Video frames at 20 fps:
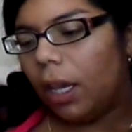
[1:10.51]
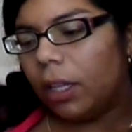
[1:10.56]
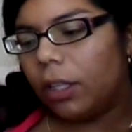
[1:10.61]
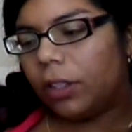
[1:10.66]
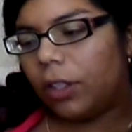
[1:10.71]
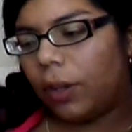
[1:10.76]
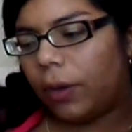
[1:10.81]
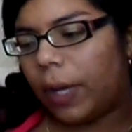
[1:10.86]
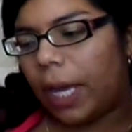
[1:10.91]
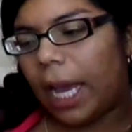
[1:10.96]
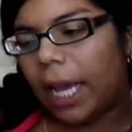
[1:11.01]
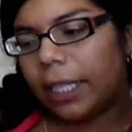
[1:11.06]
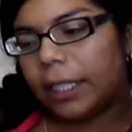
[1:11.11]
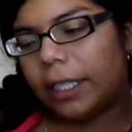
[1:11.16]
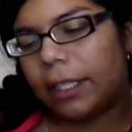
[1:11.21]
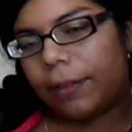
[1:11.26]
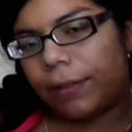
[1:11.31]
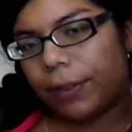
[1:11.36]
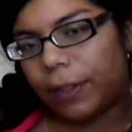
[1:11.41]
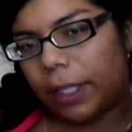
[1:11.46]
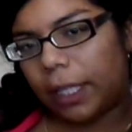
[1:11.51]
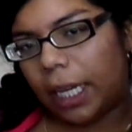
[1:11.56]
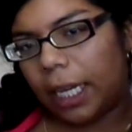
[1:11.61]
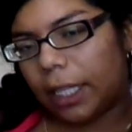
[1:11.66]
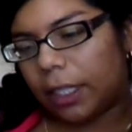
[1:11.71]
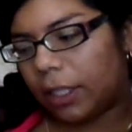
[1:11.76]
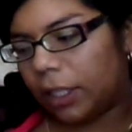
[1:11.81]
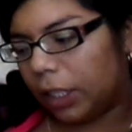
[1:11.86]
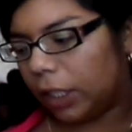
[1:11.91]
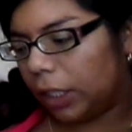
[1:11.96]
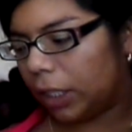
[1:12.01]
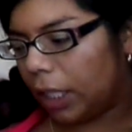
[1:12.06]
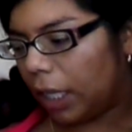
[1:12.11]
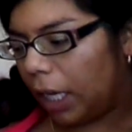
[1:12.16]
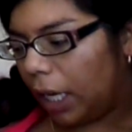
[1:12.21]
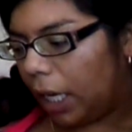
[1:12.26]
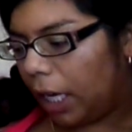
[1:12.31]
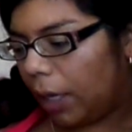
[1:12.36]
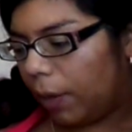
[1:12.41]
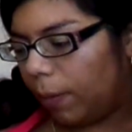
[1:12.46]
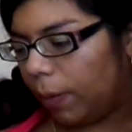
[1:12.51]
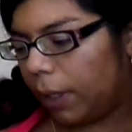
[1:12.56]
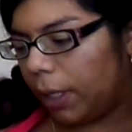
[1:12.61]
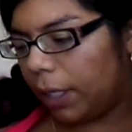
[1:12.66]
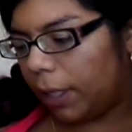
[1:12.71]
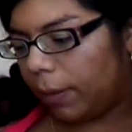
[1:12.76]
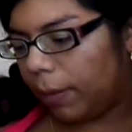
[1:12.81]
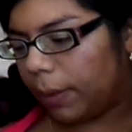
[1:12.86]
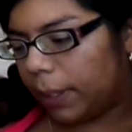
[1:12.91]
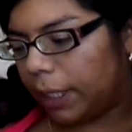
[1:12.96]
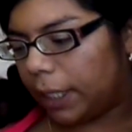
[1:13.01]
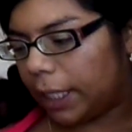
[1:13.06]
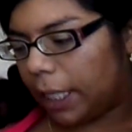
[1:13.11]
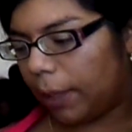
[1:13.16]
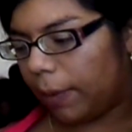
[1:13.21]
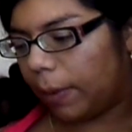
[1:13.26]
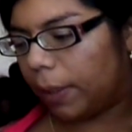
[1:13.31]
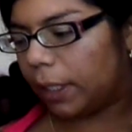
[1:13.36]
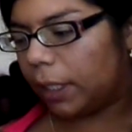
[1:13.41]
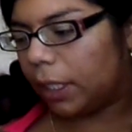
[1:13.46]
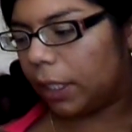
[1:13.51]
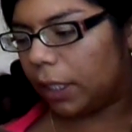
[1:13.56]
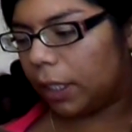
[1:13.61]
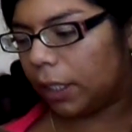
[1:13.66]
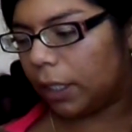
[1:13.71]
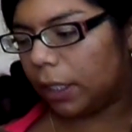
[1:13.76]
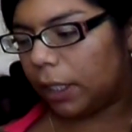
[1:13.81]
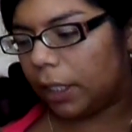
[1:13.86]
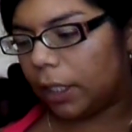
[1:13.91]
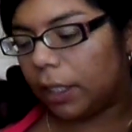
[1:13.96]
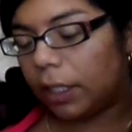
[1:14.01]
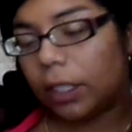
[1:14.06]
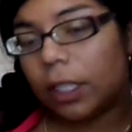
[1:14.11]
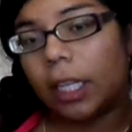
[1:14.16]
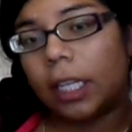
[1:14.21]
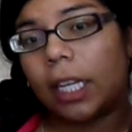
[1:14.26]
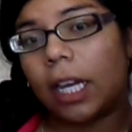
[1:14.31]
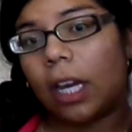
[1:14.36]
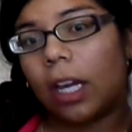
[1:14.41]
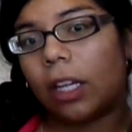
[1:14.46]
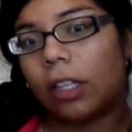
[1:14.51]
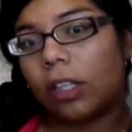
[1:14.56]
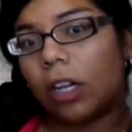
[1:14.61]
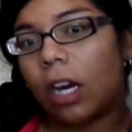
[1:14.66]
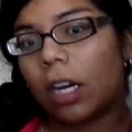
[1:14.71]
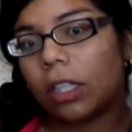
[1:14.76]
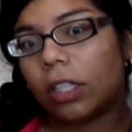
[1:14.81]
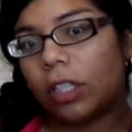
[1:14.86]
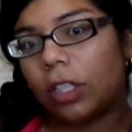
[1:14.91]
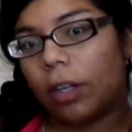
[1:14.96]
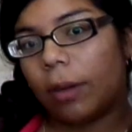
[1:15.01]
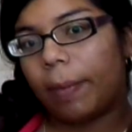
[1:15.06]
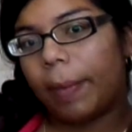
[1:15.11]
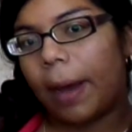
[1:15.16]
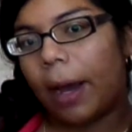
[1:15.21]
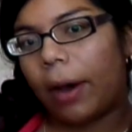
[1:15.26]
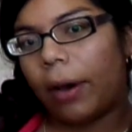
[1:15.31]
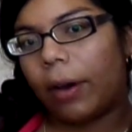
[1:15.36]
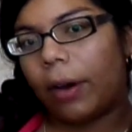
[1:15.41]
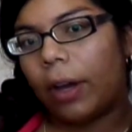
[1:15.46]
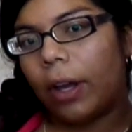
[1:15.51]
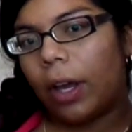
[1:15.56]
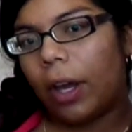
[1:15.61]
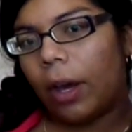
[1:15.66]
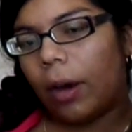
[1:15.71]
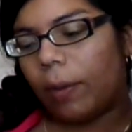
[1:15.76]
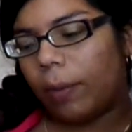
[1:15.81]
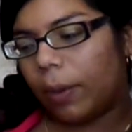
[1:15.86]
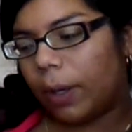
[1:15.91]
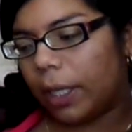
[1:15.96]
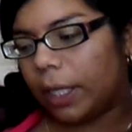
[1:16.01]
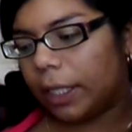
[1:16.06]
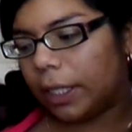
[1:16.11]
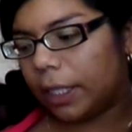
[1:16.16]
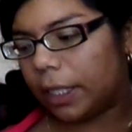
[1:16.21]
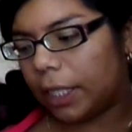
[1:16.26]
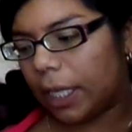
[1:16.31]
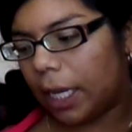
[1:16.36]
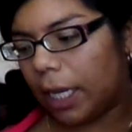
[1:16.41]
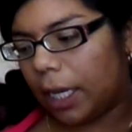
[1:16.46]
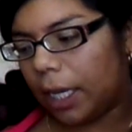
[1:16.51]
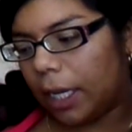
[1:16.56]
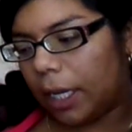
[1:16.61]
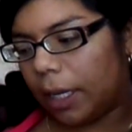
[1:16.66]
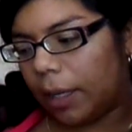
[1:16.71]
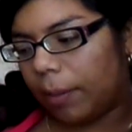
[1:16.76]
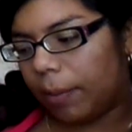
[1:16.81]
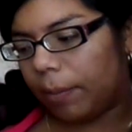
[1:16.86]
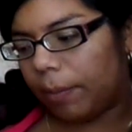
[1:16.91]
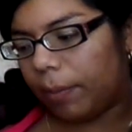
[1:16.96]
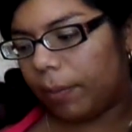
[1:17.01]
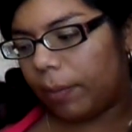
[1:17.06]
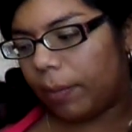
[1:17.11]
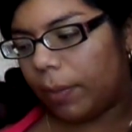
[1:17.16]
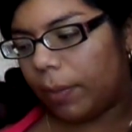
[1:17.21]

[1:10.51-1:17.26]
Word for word: So it has different answers. And one of the ones that I want to, to talk to you about was um,